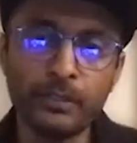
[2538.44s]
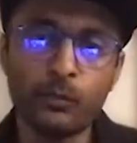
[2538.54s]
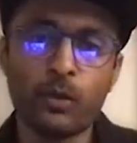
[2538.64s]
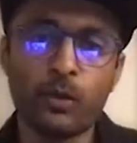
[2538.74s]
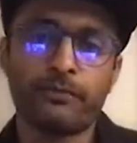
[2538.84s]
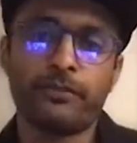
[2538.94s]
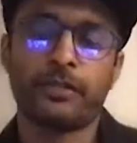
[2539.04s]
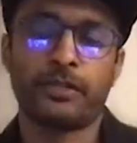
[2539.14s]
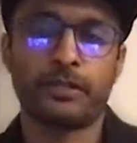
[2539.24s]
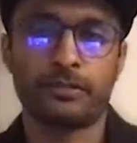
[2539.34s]
I think one of the
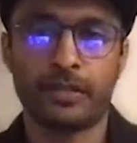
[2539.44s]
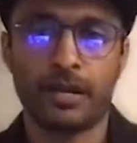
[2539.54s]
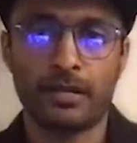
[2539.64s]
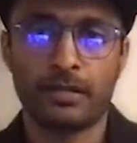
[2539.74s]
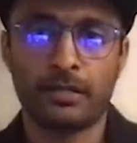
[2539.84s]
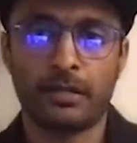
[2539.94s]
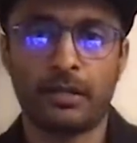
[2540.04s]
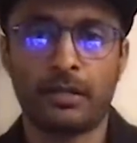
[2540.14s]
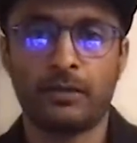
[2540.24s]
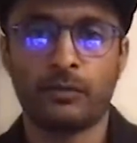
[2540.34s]
things that
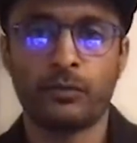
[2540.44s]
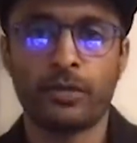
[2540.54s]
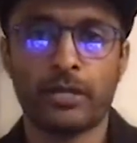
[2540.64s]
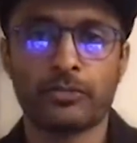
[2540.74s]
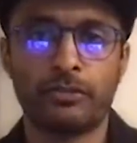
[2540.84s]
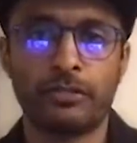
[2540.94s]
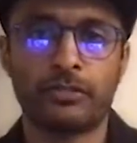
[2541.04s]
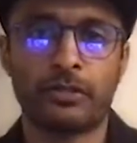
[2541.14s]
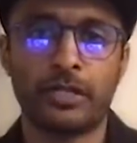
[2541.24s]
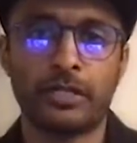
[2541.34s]
uh, we're actually
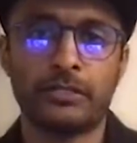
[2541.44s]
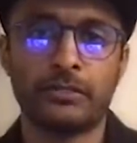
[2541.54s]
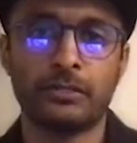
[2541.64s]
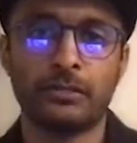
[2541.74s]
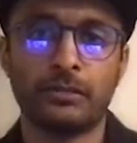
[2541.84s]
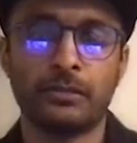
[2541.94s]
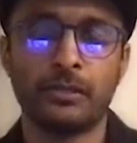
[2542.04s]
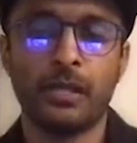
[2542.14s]
trying to